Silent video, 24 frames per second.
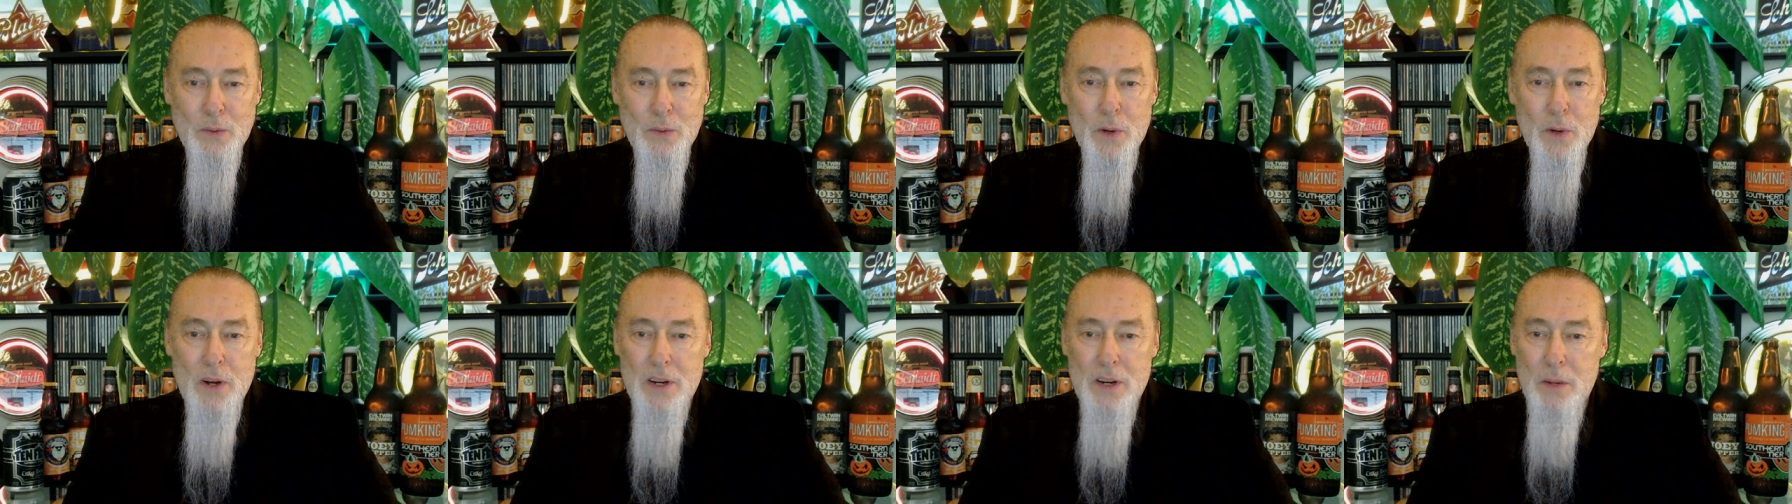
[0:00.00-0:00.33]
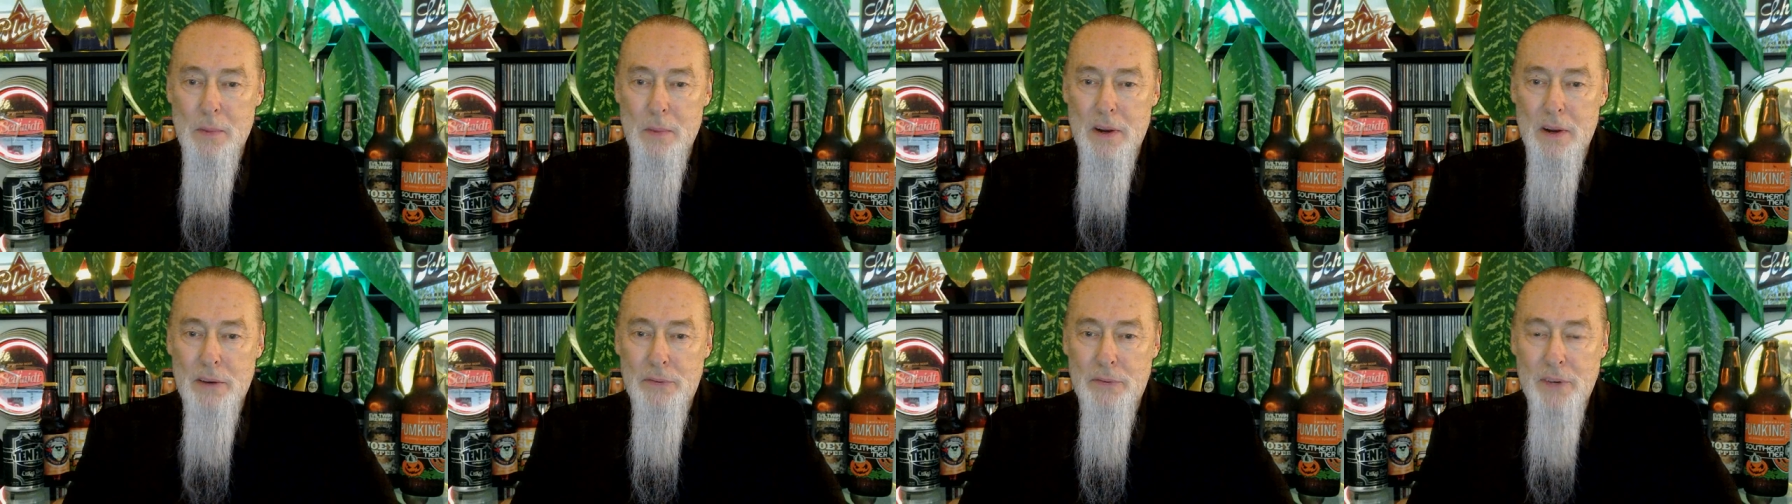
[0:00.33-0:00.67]

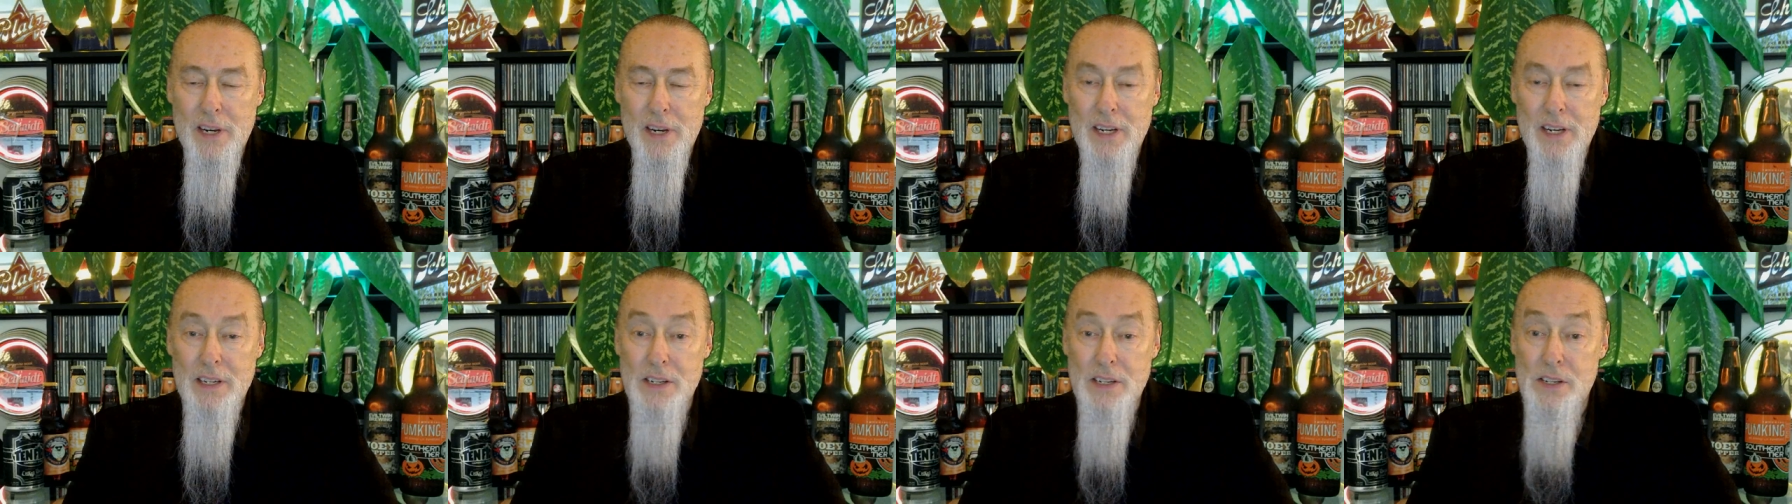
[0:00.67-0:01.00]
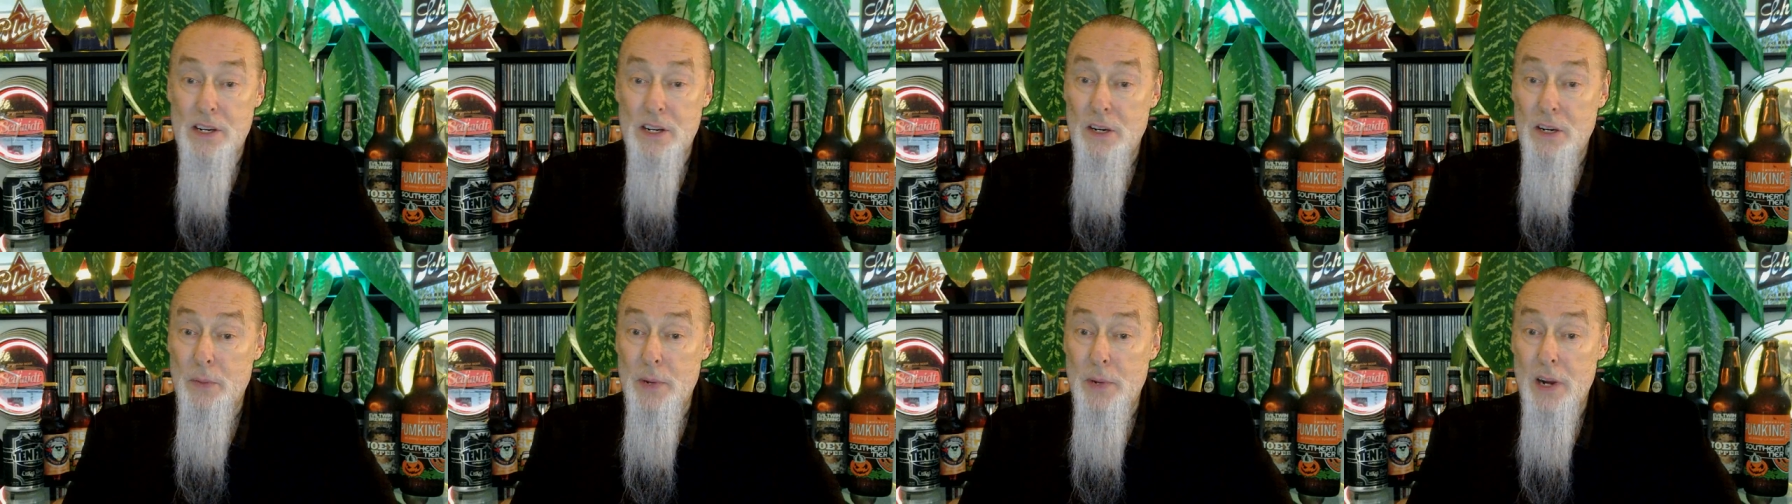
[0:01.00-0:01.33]
Welcome, my
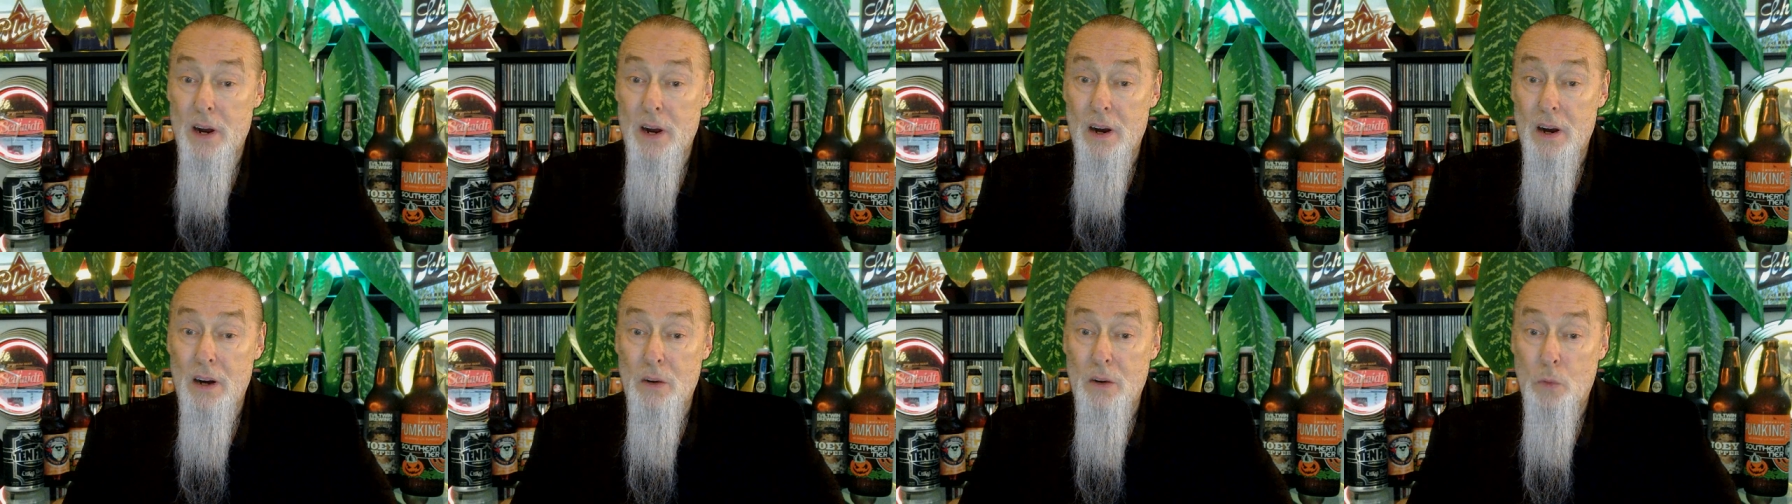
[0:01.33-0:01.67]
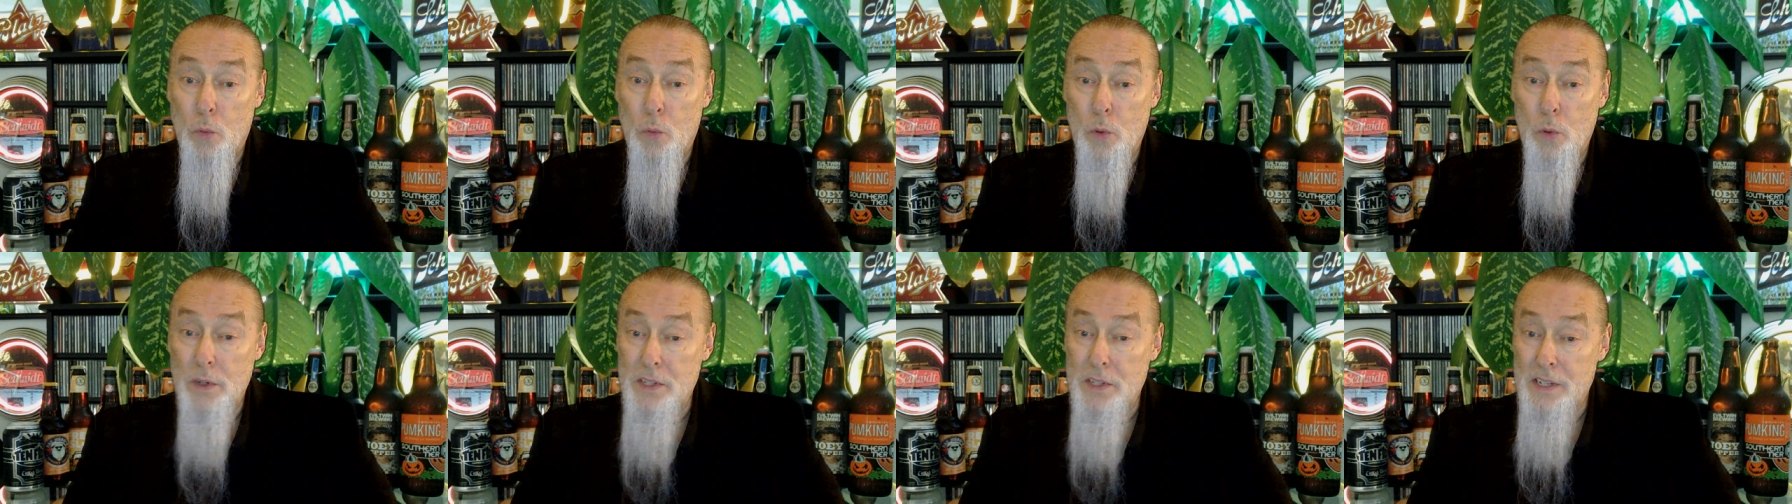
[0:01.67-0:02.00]
friends. Here we
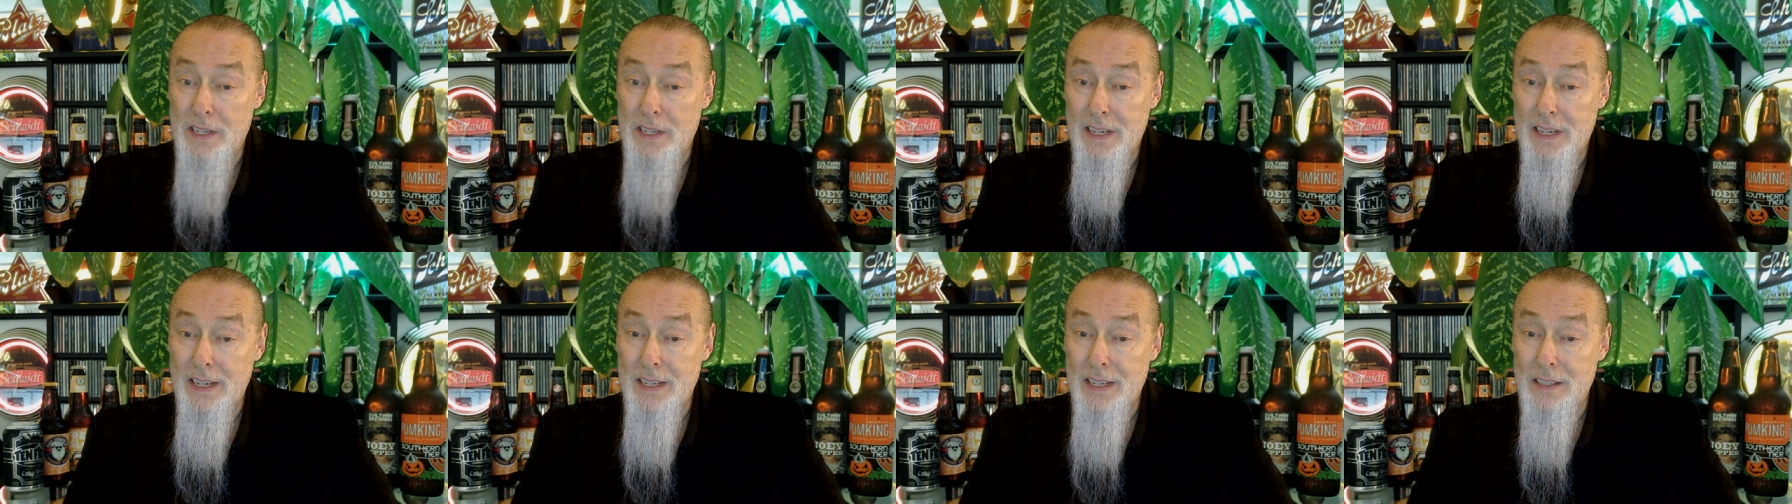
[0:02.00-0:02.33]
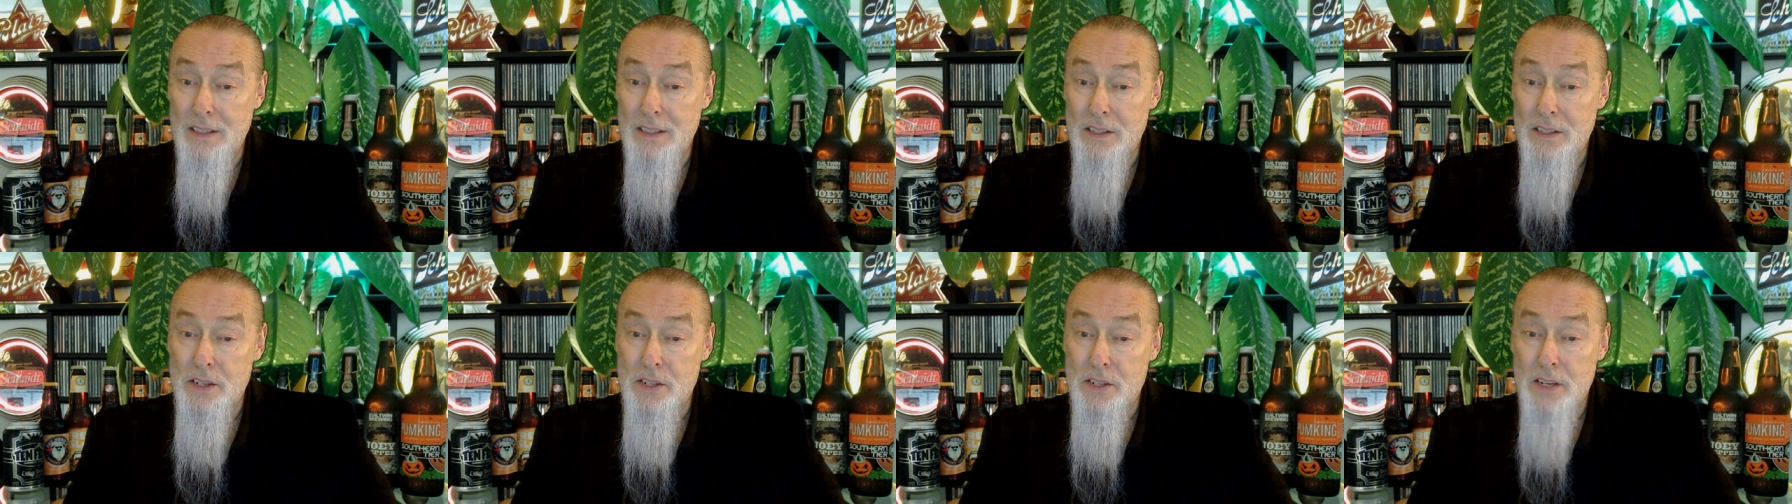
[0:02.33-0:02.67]
are once
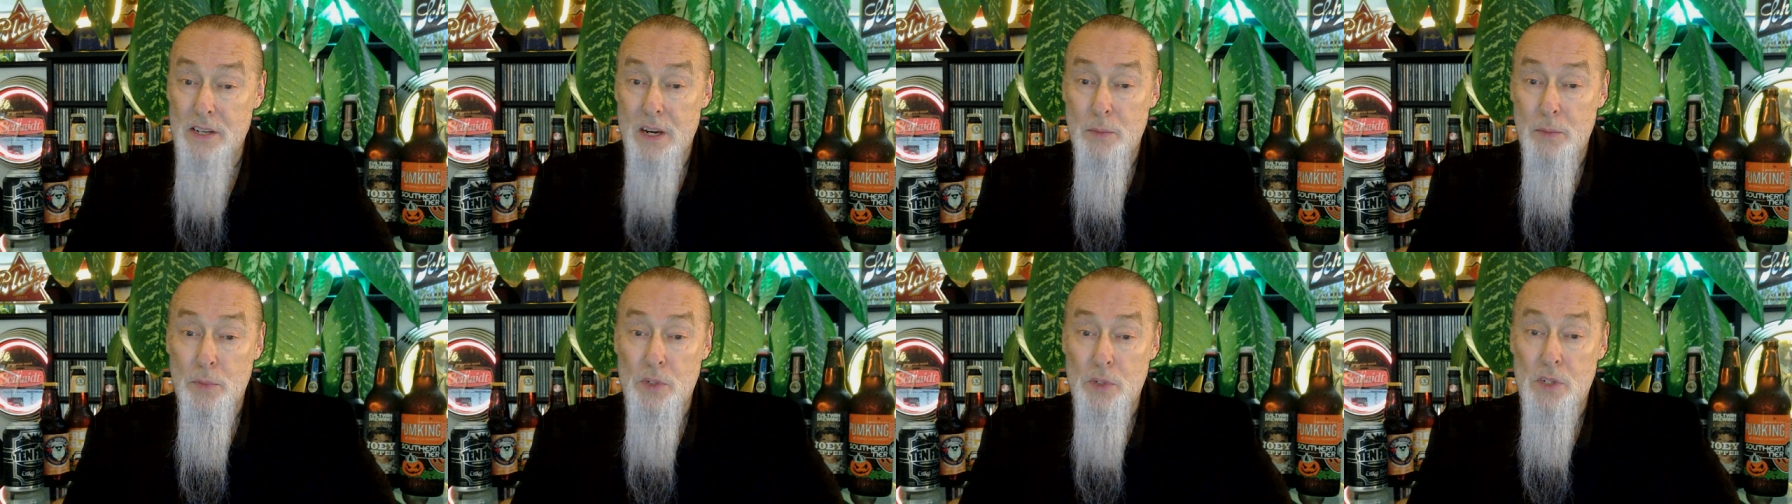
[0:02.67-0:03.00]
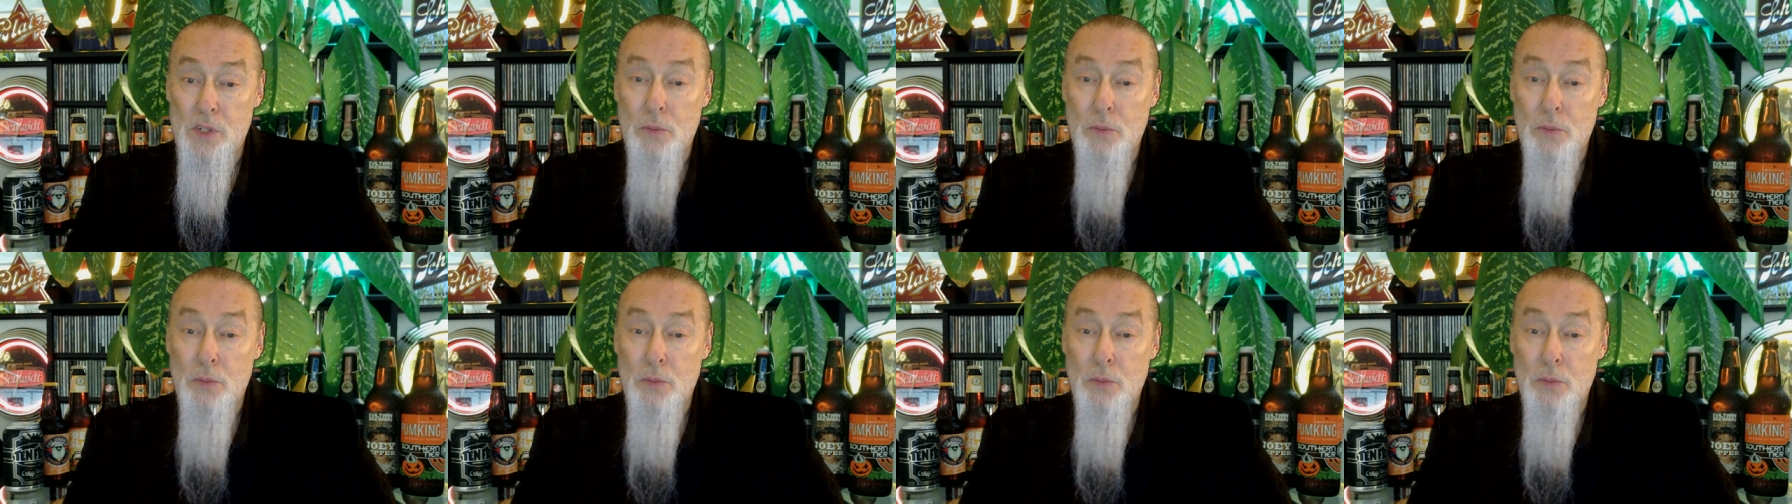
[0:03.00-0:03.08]
again to sample